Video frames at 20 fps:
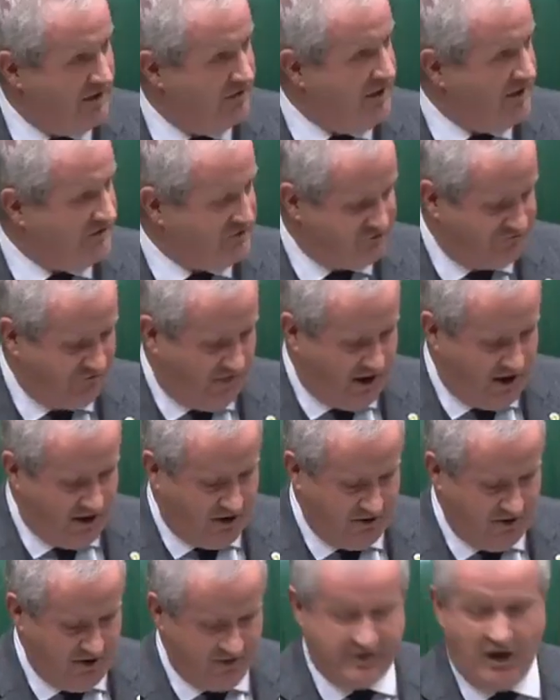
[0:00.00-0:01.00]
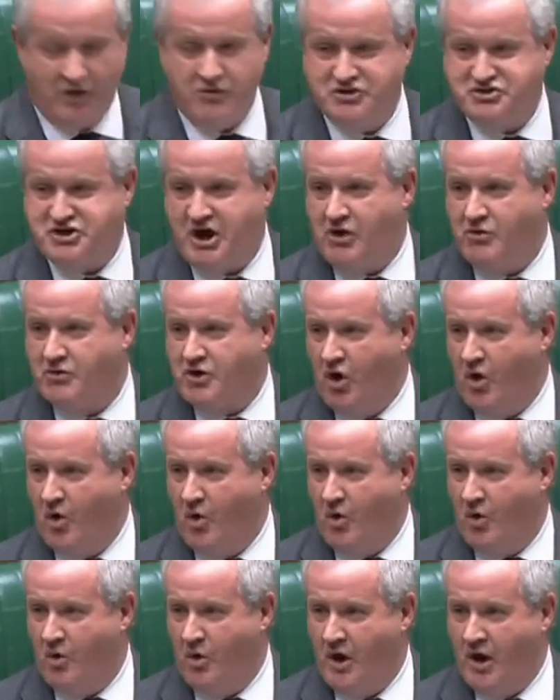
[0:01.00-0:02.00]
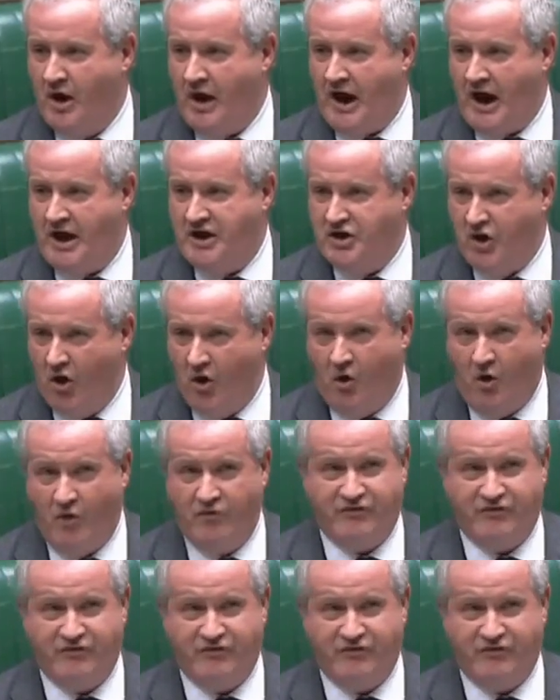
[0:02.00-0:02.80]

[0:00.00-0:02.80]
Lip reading: "Thus far thou shalt go and no